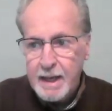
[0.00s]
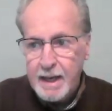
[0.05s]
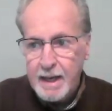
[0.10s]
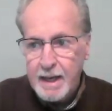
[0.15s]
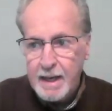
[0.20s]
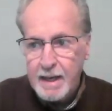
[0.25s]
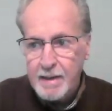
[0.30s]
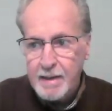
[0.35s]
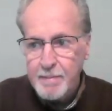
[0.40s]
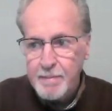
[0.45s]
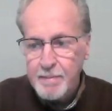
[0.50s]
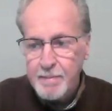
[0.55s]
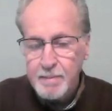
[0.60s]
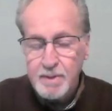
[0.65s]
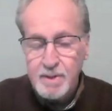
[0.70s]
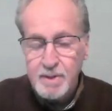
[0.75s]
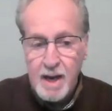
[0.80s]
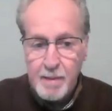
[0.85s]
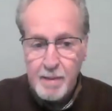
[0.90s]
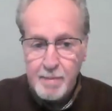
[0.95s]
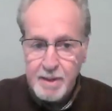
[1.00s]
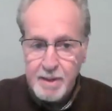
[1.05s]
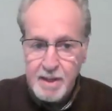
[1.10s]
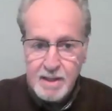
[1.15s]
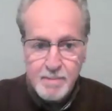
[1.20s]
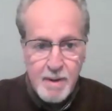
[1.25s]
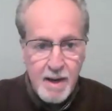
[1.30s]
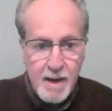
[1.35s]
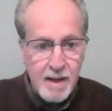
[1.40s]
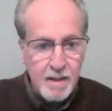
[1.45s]
Um,
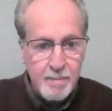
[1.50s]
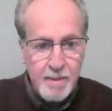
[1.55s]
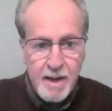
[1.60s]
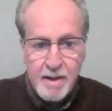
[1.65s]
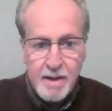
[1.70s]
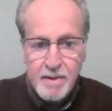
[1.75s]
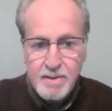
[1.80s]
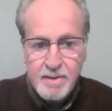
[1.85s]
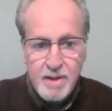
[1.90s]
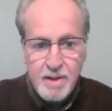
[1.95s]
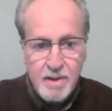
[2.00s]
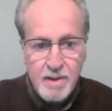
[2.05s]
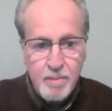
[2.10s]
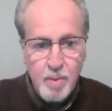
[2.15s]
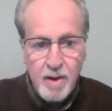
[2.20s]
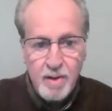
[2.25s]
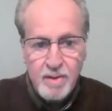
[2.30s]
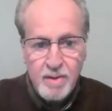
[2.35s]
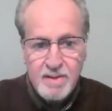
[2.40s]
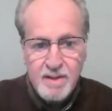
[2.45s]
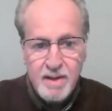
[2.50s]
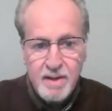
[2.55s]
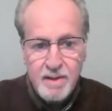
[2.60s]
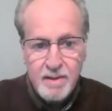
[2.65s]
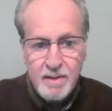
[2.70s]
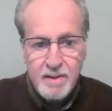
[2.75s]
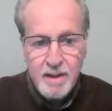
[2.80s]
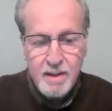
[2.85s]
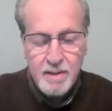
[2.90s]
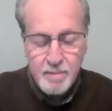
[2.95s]
Japanese magnet makers are well
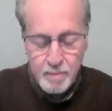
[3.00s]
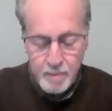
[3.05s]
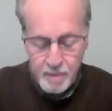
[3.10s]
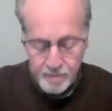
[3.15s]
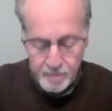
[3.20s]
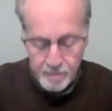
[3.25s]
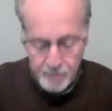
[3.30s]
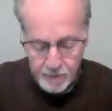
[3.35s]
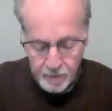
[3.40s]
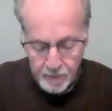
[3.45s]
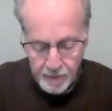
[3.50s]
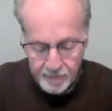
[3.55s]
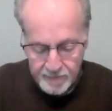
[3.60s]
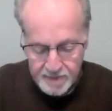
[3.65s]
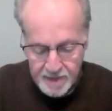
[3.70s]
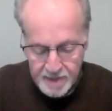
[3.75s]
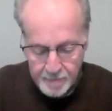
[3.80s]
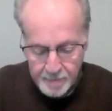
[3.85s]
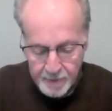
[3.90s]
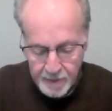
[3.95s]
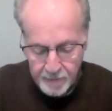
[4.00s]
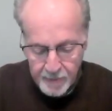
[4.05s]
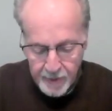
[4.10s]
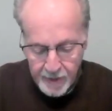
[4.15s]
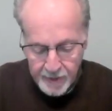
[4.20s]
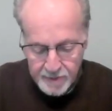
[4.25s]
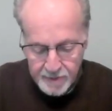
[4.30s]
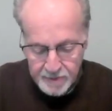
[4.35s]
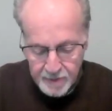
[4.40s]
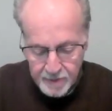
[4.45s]
skilled, and we do have some
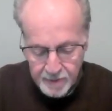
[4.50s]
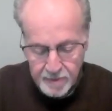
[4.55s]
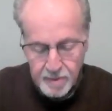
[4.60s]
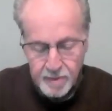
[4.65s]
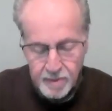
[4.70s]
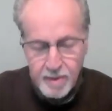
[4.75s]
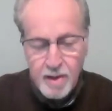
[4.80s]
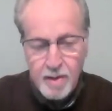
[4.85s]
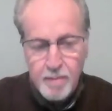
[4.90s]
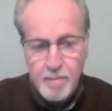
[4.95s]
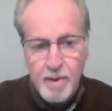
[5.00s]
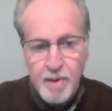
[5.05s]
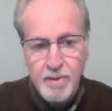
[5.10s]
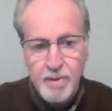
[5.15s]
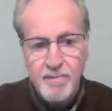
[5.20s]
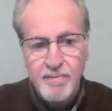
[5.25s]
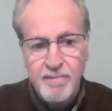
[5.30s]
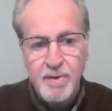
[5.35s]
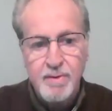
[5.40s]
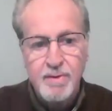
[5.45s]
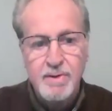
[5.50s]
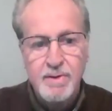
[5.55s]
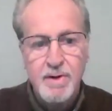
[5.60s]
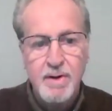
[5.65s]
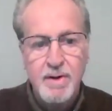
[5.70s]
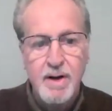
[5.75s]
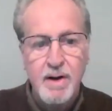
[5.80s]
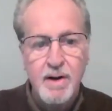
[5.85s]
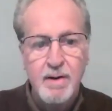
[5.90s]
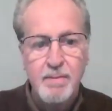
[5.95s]
interaction there that you'll hear about in the
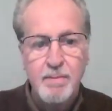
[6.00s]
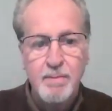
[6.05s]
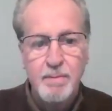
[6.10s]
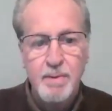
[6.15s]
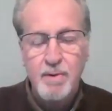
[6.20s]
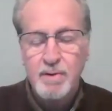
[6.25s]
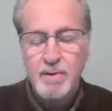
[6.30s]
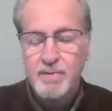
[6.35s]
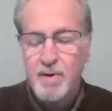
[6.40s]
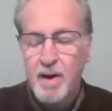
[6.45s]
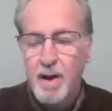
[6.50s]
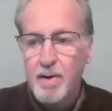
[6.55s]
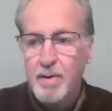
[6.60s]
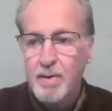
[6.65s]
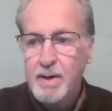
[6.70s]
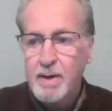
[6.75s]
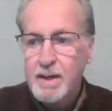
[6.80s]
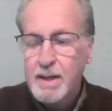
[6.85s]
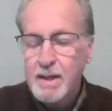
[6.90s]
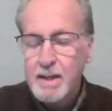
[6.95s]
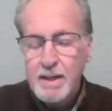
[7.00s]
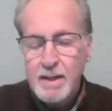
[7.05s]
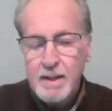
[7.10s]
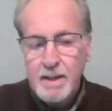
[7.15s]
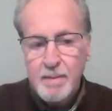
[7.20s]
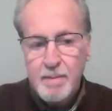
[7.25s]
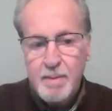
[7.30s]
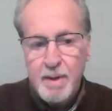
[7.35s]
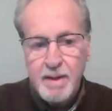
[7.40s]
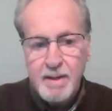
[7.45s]
future in our news flow.
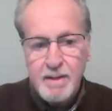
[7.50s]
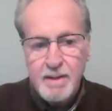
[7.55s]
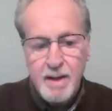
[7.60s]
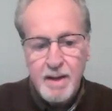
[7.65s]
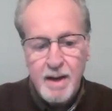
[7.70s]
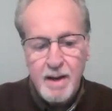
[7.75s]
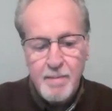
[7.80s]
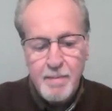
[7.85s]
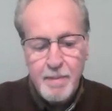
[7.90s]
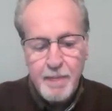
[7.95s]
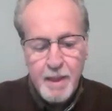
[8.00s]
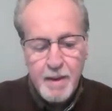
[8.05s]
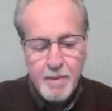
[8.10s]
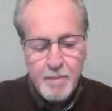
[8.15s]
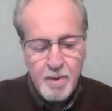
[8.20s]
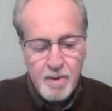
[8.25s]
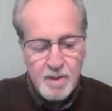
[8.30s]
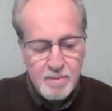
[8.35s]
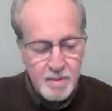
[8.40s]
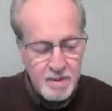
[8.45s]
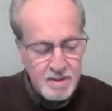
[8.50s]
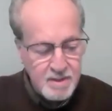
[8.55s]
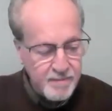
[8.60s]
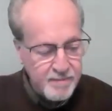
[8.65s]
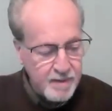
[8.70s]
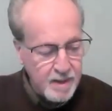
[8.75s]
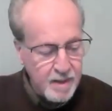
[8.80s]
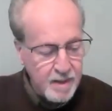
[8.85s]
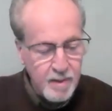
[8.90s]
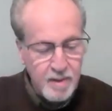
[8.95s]
Um, most
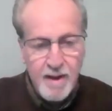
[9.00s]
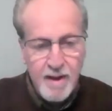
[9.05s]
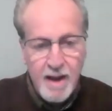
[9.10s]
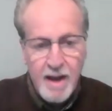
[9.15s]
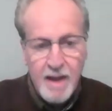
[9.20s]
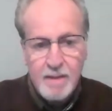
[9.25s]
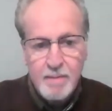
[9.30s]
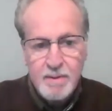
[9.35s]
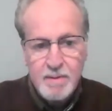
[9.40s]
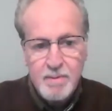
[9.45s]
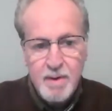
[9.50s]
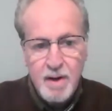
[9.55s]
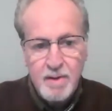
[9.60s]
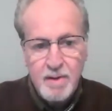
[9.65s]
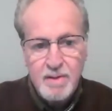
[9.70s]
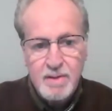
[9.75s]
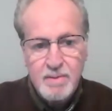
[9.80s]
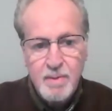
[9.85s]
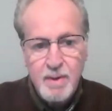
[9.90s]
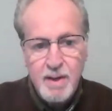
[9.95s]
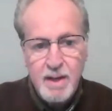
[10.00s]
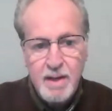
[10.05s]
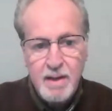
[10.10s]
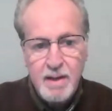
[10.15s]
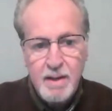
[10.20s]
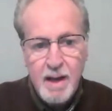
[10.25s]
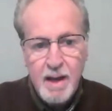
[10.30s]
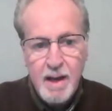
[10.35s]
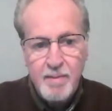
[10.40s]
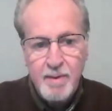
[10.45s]
specifically with Vacuumschmelze,
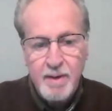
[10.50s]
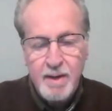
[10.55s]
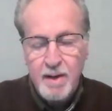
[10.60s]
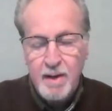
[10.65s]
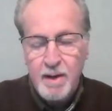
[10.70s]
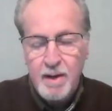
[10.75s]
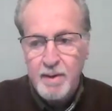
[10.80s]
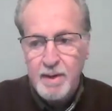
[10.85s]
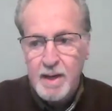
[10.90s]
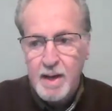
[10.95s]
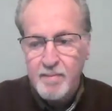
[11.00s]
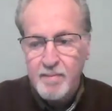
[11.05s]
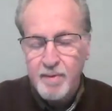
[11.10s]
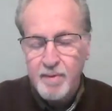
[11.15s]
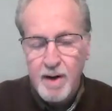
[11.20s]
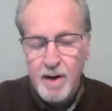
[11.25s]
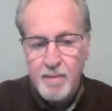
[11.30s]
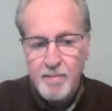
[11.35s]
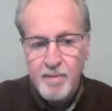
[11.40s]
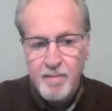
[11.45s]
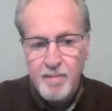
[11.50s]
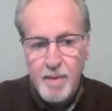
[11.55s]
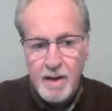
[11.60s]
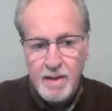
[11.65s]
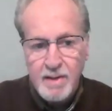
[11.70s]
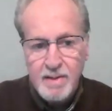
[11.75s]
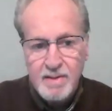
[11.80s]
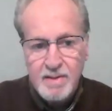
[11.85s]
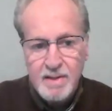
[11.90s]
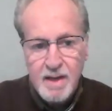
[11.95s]
we have been dealing with them for a number of
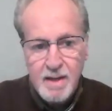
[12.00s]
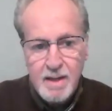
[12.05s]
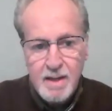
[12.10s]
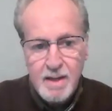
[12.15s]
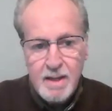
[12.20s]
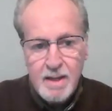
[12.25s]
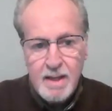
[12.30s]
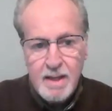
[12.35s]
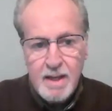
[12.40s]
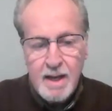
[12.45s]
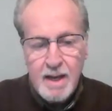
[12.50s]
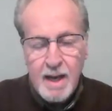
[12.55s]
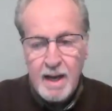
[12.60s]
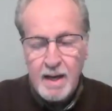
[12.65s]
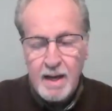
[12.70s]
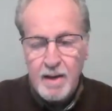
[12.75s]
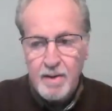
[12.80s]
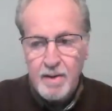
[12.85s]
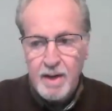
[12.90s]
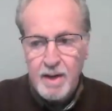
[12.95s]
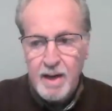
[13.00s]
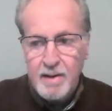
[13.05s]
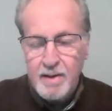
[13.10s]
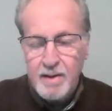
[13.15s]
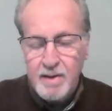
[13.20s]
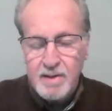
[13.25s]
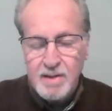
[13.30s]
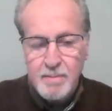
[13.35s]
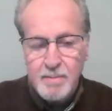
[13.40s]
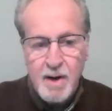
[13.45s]
months and looking at
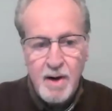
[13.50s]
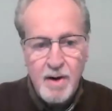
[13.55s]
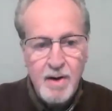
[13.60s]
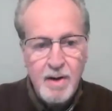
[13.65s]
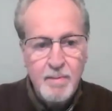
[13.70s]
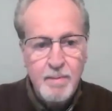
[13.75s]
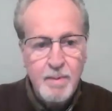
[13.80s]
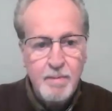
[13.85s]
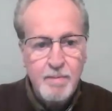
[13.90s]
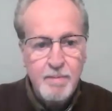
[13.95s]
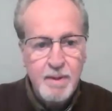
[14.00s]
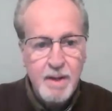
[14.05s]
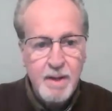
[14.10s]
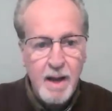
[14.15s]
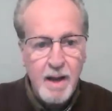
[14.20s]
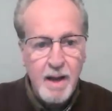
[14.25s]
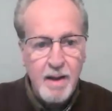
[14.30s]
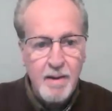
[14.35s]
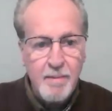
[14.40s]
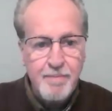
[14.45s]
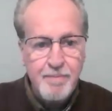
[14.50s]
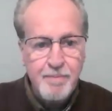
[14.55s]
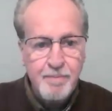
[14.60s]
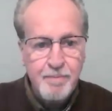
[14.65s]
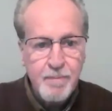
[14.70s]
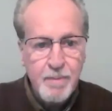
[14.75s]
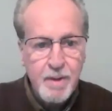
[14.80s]
their samarium uh,